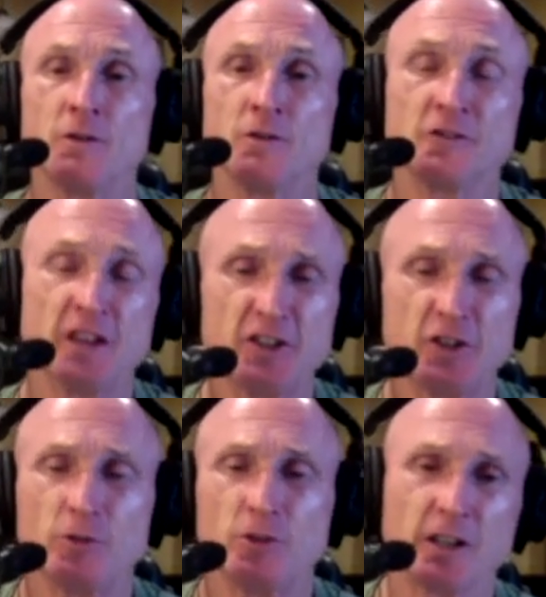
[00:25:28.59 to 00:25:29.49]
Then
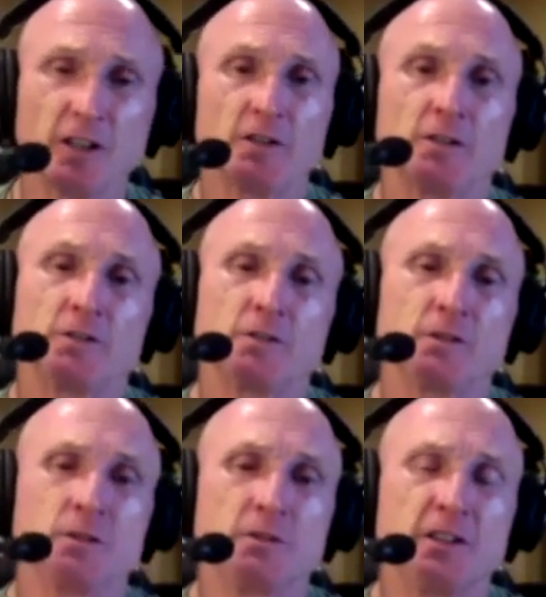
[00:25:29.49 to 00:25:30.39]
you look at
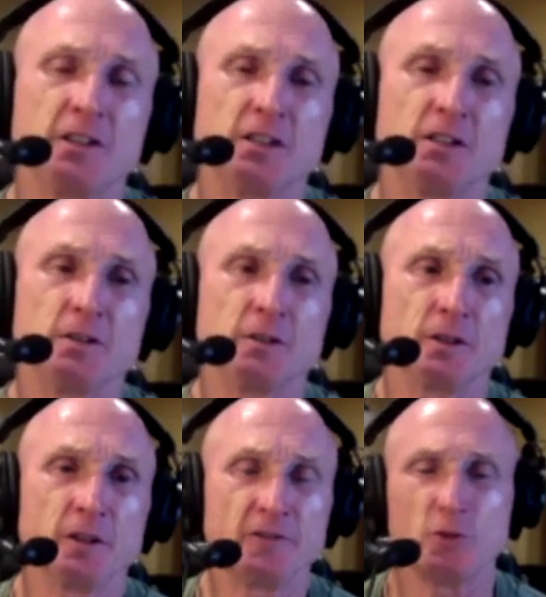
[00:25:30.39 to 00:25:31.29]
the,
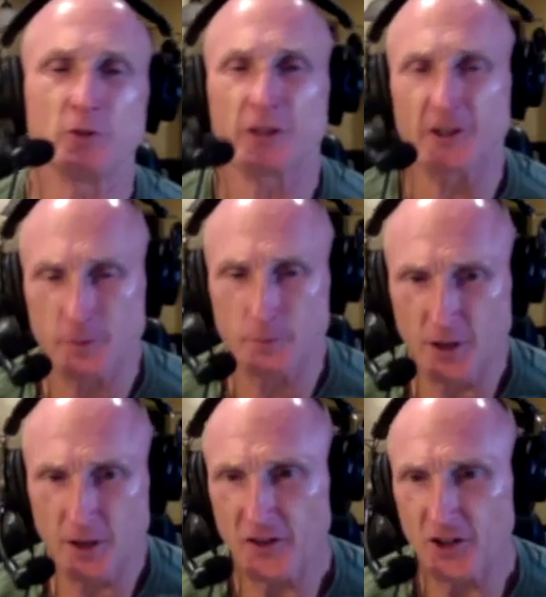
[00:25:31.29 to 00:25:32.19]
if you look at the
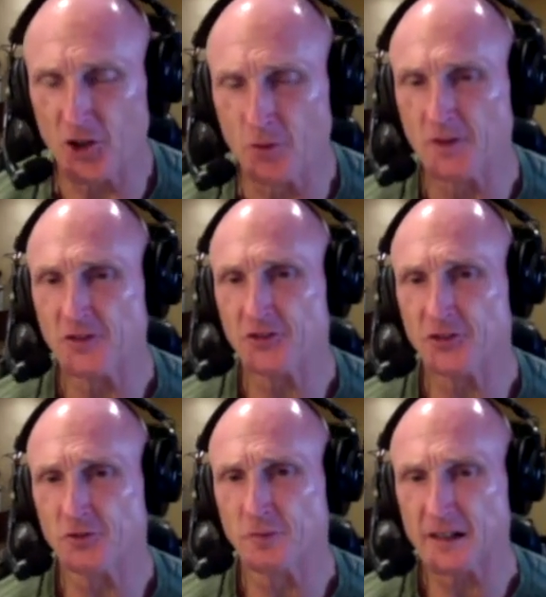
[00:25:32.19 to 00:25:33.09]
book, The Human
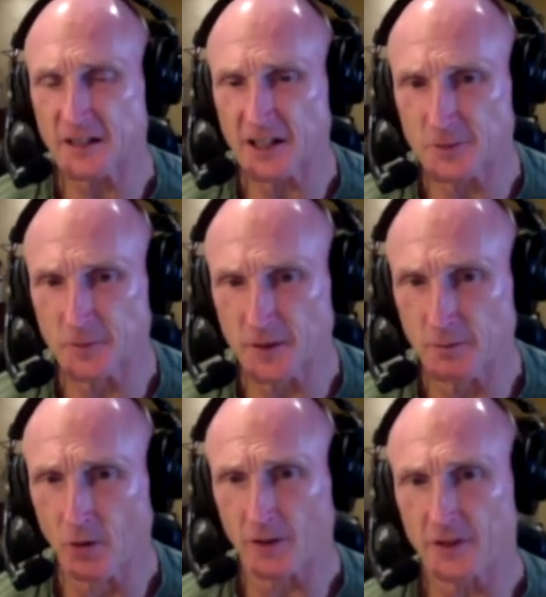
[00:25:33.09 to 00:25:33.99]
Zoo by Desmond
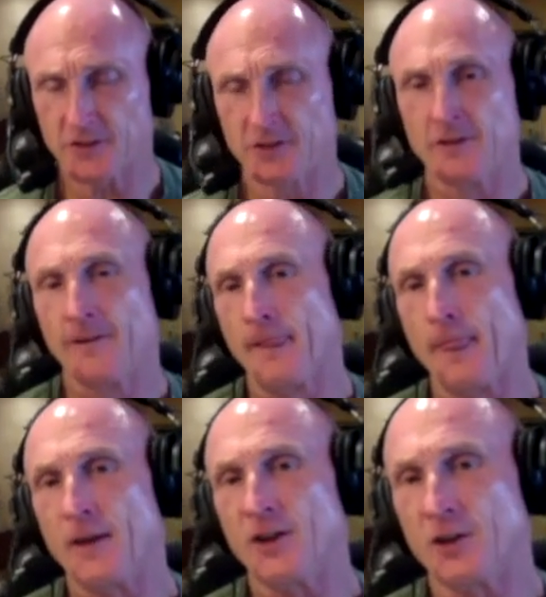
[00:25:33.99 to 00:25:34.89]
Morris,
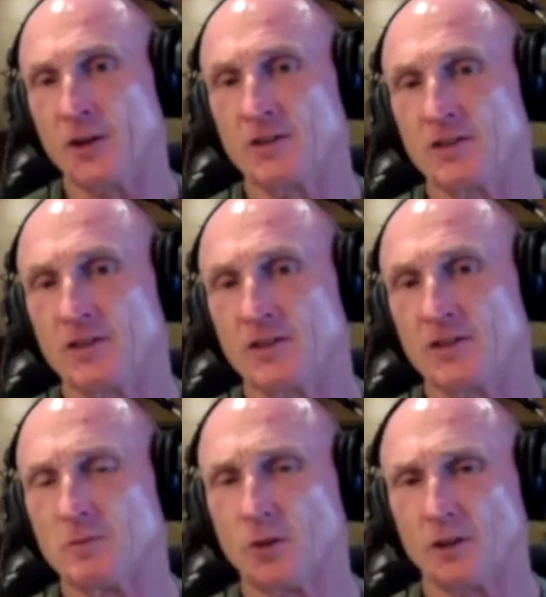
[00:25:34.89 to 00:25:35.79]

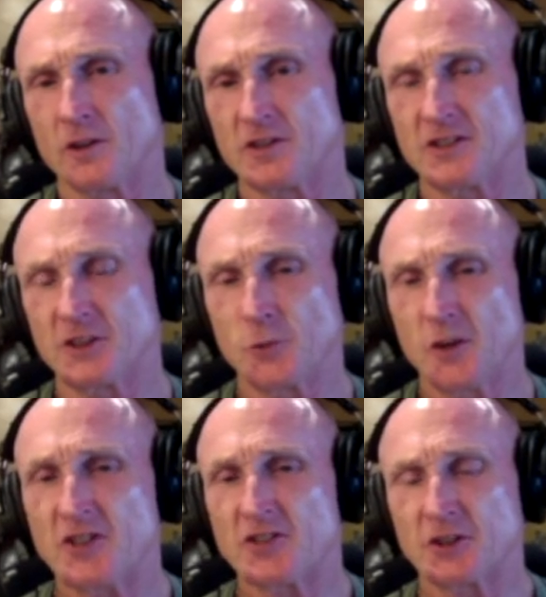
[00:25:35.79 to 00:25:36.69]
Desmond Morris did
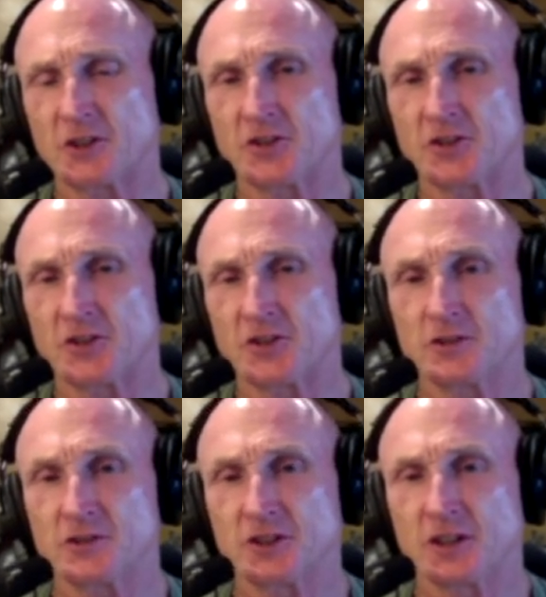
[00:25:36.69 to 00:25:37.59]
research
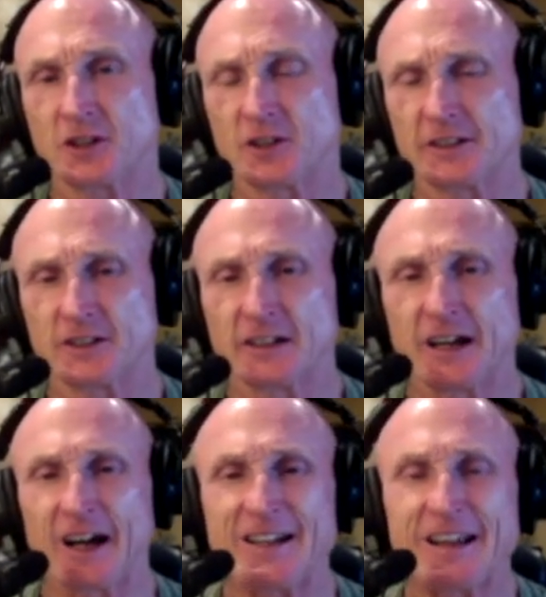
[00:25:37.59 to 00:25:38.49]
to clearly
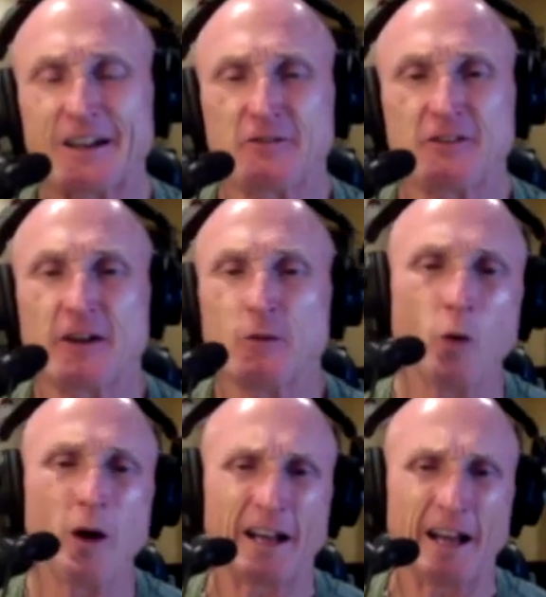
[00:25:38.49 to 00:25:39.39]
identify
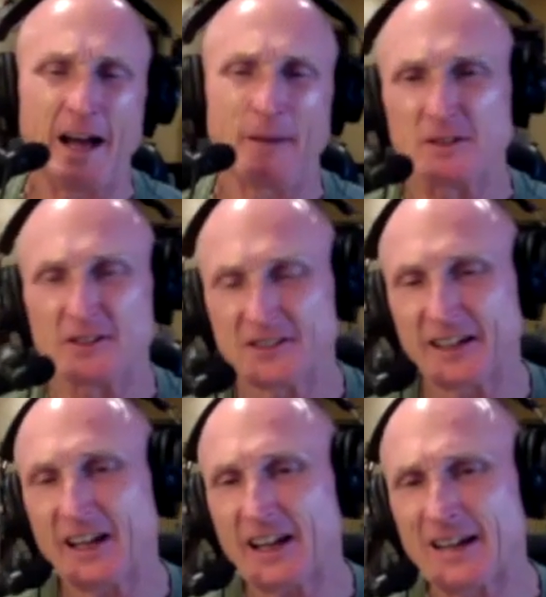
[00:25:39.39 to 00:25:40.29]
what happens
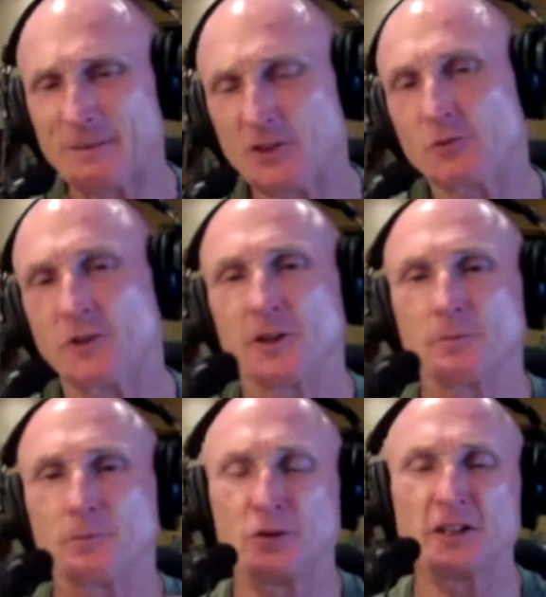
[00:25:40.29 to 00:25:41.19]
to animals when they're
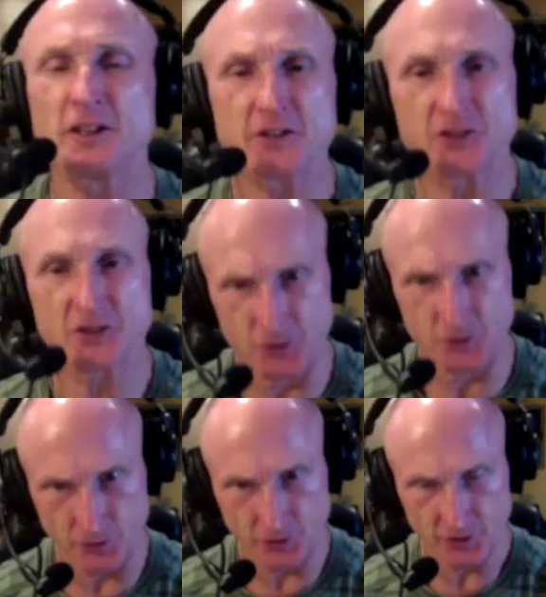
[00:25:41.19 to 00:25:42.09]
put in zoos.